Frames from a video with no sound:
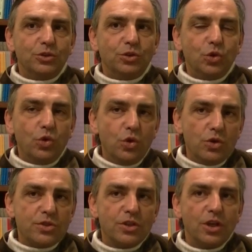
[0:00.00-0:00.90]

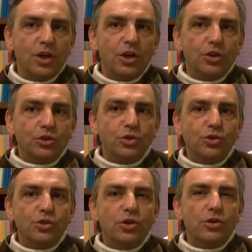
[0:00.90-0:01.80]
tools
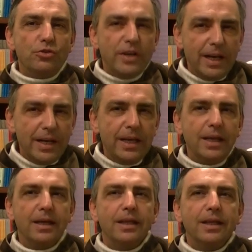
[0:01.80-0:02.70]
to
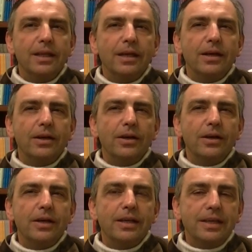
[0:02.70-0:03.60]
really
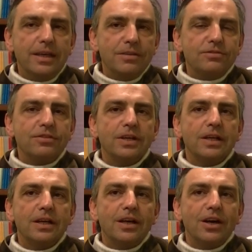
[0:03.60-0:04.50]
uh, give
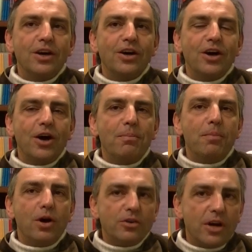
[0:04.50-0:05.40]
uh, a
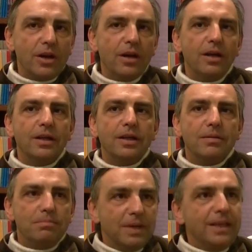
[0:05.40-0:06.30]
moral
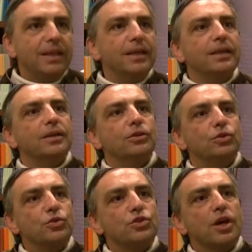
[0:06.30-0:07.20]

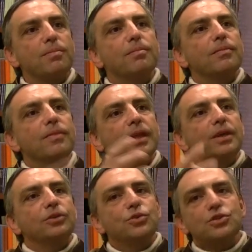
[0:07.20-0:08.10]
meaning to some
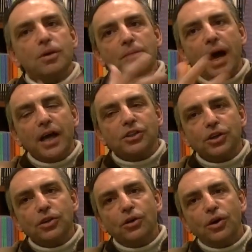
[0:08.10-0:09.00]
to some
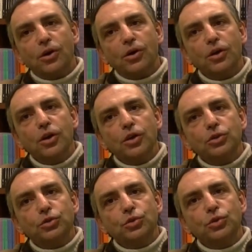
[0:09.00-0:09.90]
action or
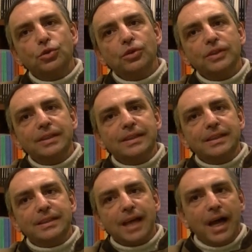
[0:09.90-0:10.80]
to
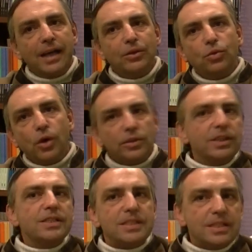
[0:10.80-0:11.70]
decide
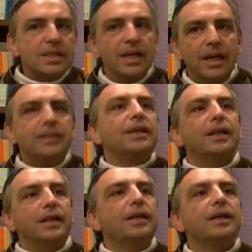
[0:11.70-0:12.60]
what is
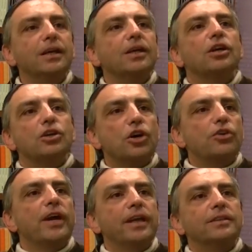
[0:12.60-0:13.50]
ethically
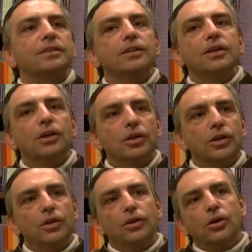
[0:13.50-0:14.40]
correct
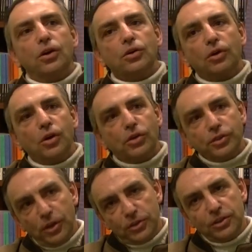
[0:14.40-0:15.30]
uh, or, or,
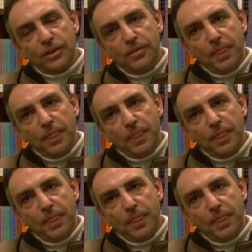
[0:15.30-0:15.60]
not.